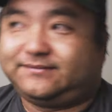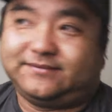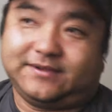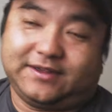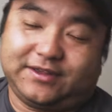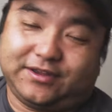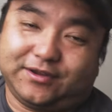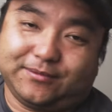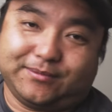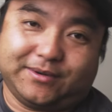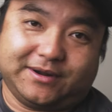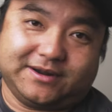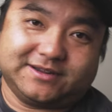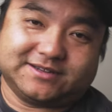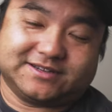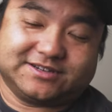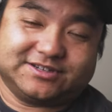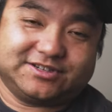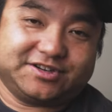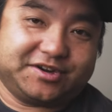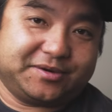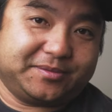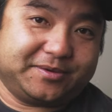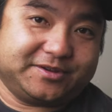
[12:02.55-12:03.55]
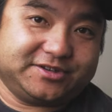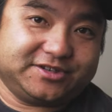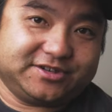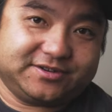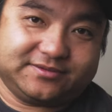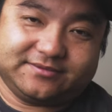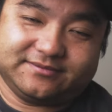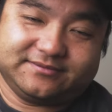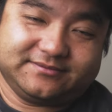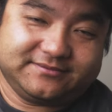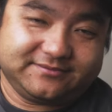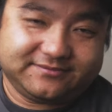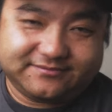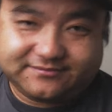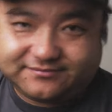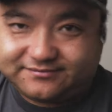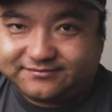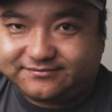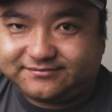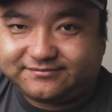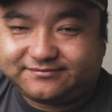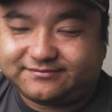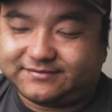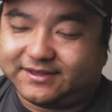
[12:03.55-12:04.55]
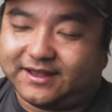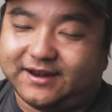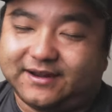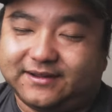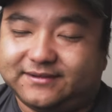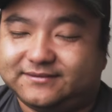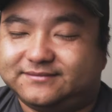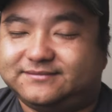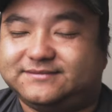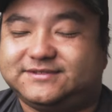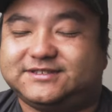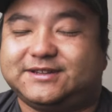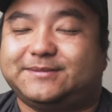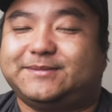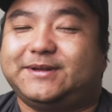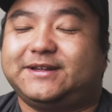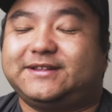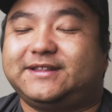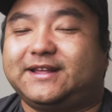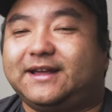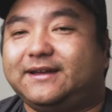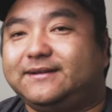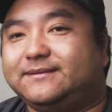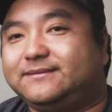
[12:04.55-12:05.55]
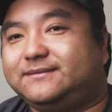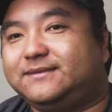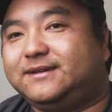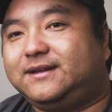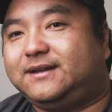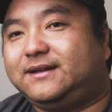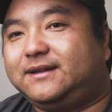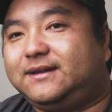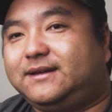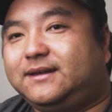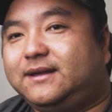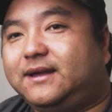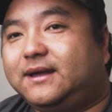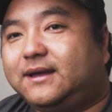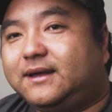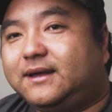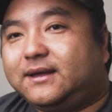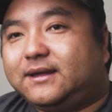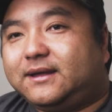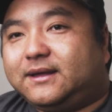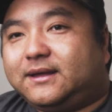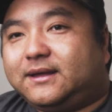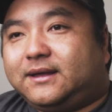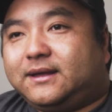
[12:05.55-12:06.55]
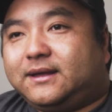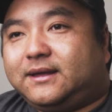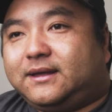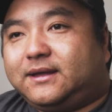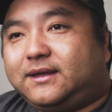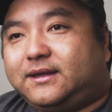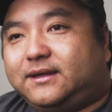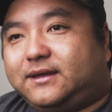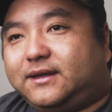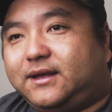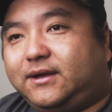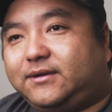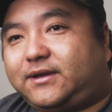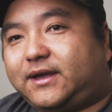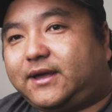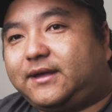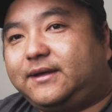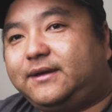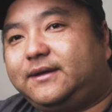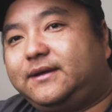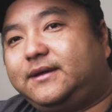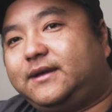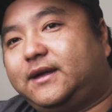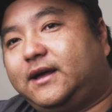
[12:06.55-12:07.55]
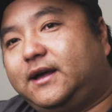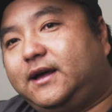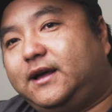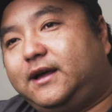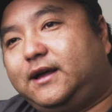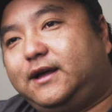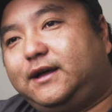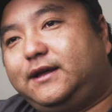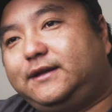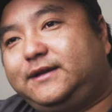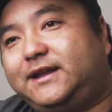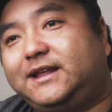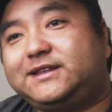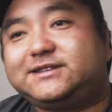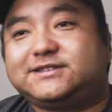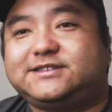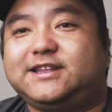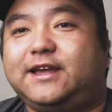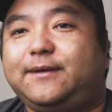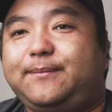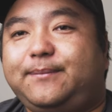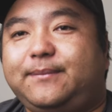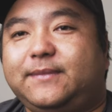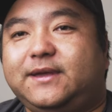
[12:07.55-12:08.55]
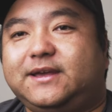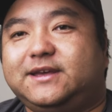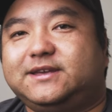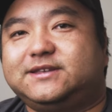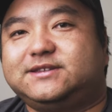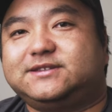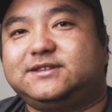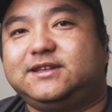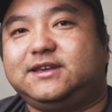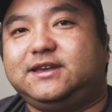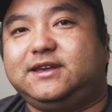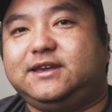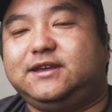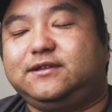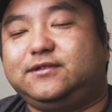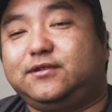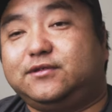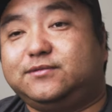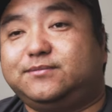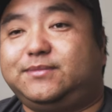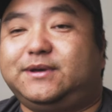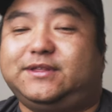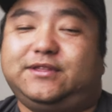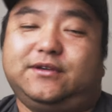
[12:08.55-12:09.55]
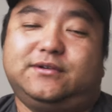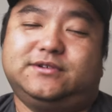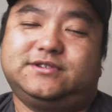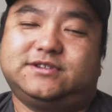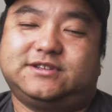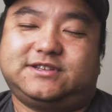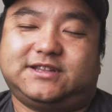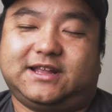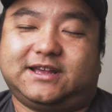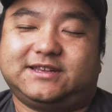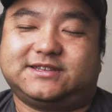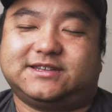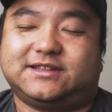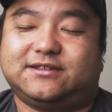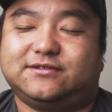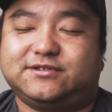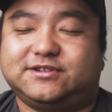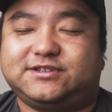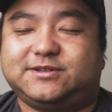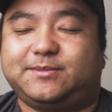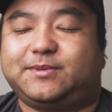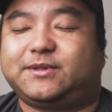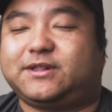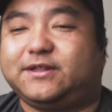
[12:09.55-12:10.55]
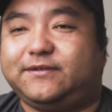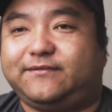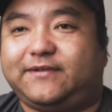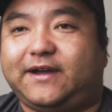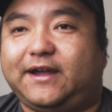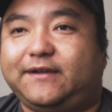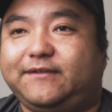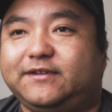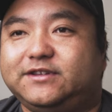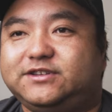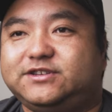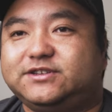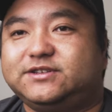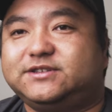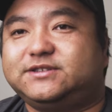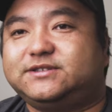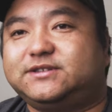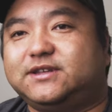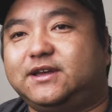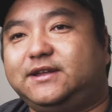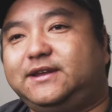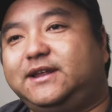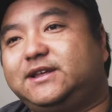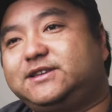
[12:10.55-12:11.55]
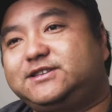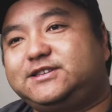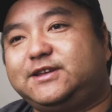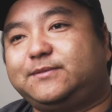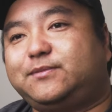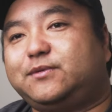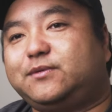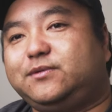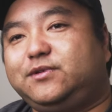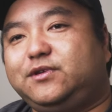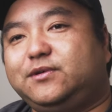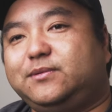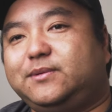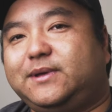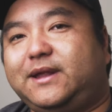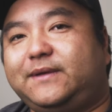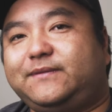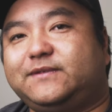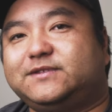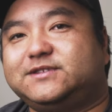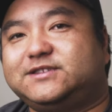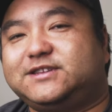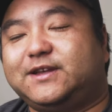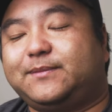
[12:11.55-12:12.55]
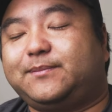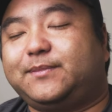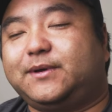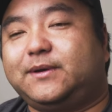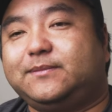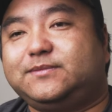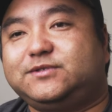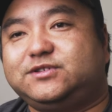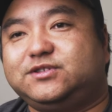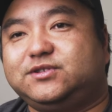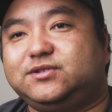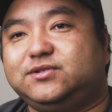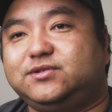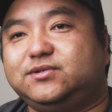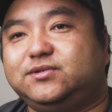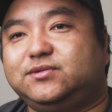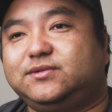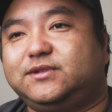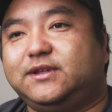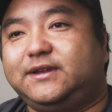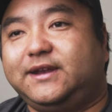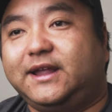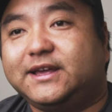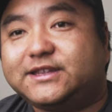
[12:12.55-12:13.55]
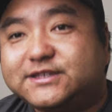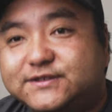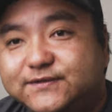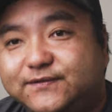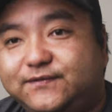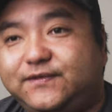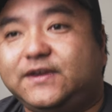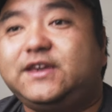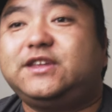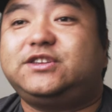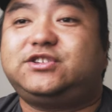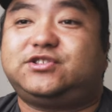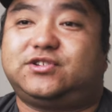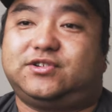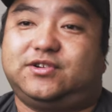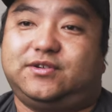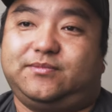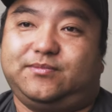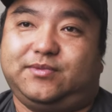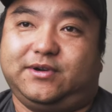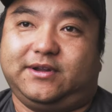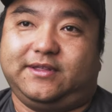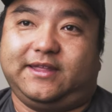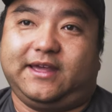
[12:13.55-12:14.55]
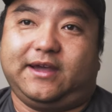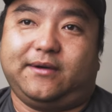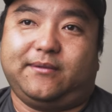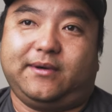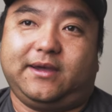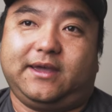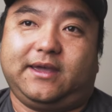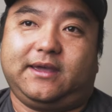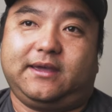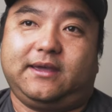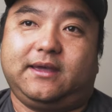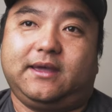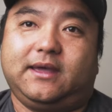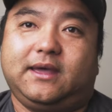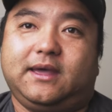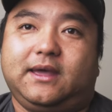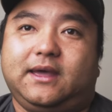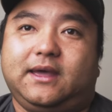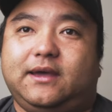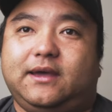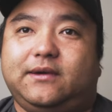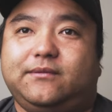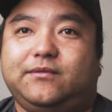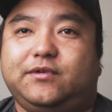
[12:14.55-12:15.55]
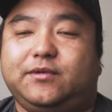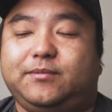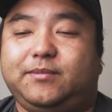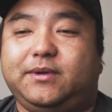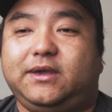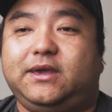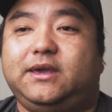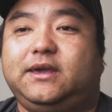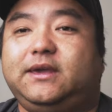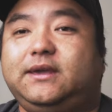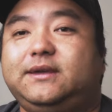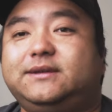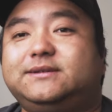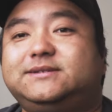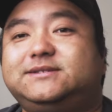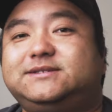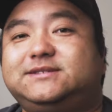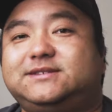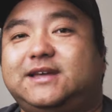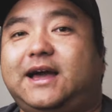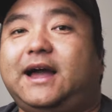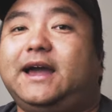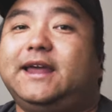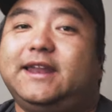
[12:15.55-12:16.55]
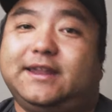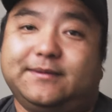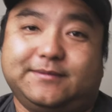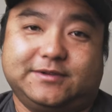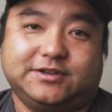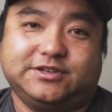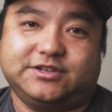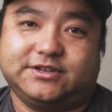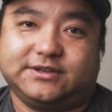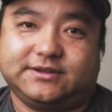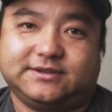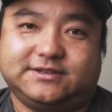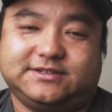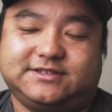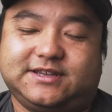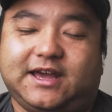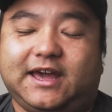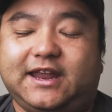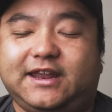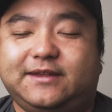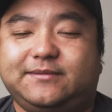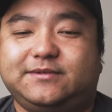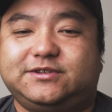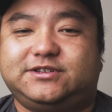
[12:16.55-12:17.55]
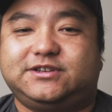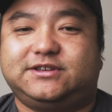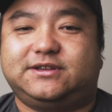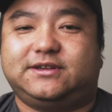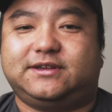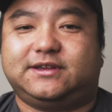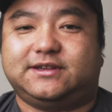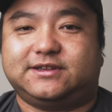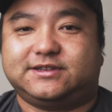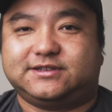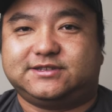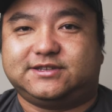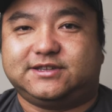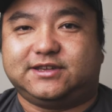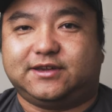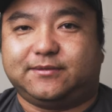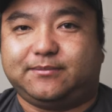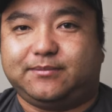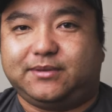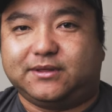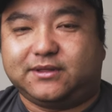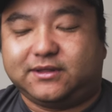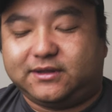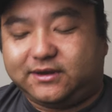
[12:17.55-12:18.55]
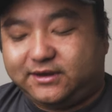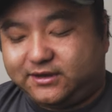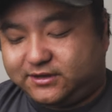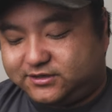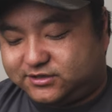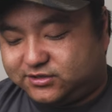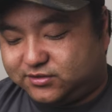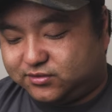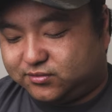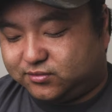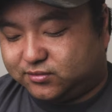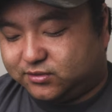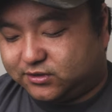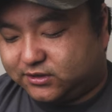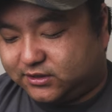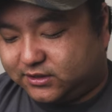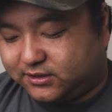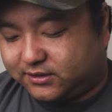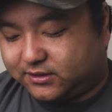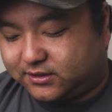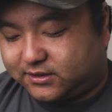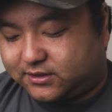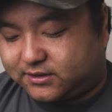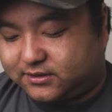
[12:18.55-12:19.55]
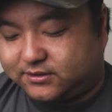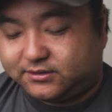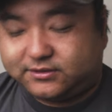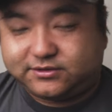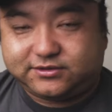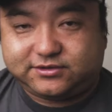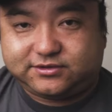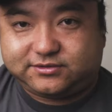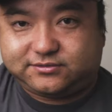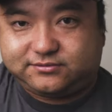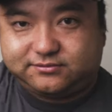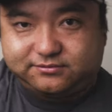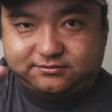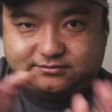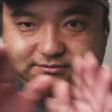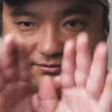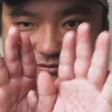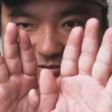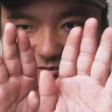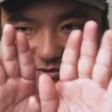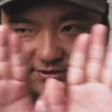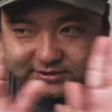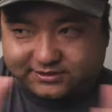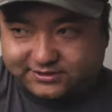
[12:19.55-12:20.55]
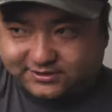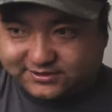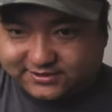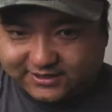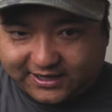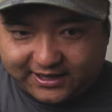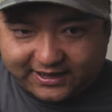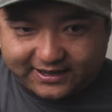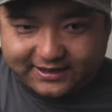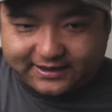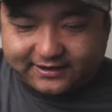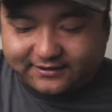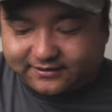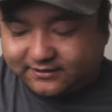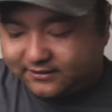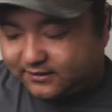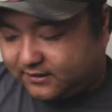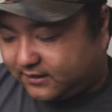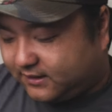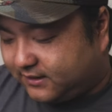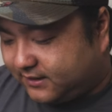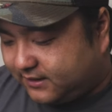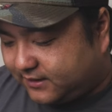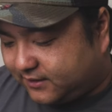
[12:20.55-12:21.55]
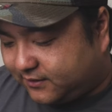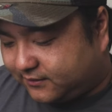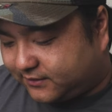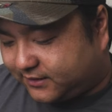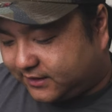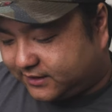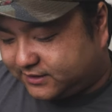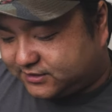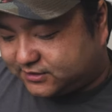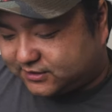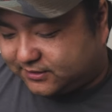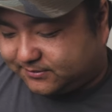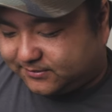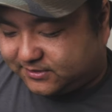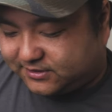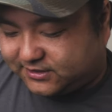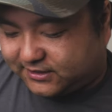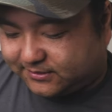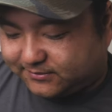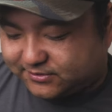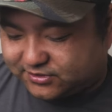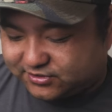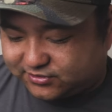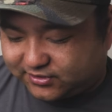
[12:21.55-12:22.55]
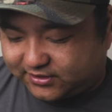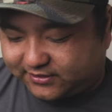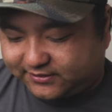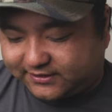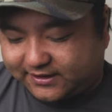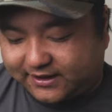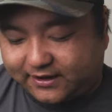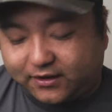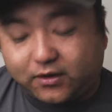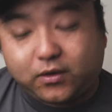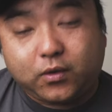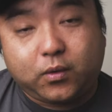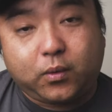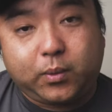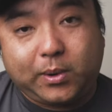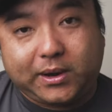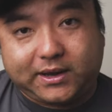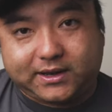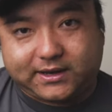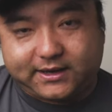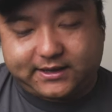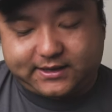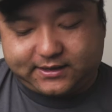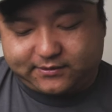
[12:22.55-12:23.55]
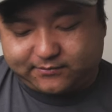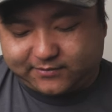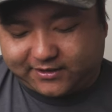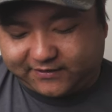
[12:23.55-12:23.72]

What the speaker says: And your buddy's gonna share it with you. I don't know, something like that. Okay, next step is those are typically 5 inches. Next step, you would have to step up to the next feature, put it that way, would be side imaging. Side imaging is the ability to look to the side. Okay, so let me demonstrate that quickly.